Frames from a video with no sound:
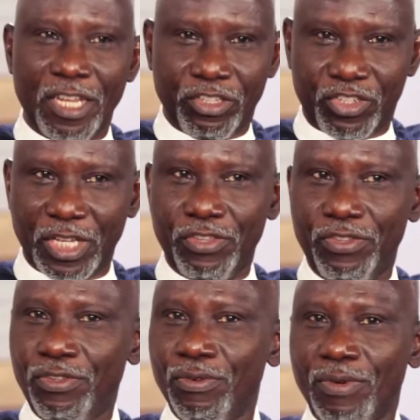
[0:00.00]
They nurture
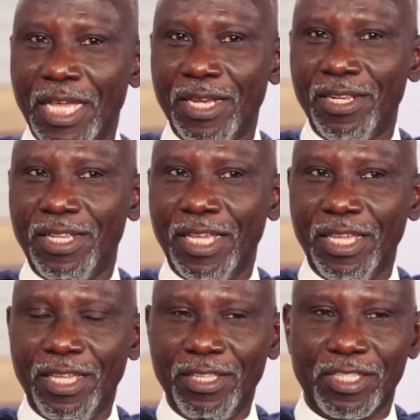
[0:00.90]
you, and
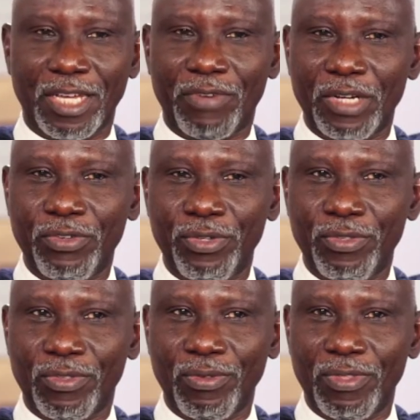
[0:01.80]
they surround you
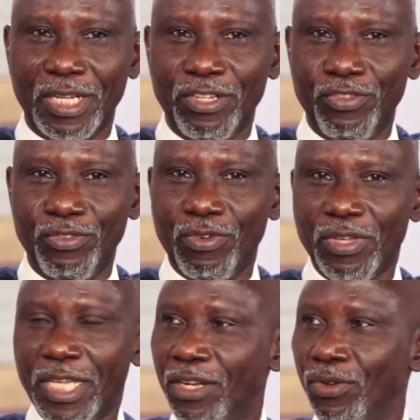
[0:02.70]
so that you
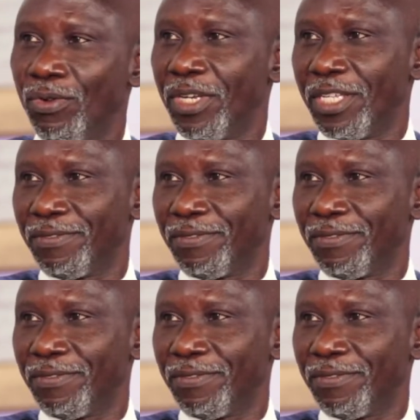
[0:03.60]
don't get lonely.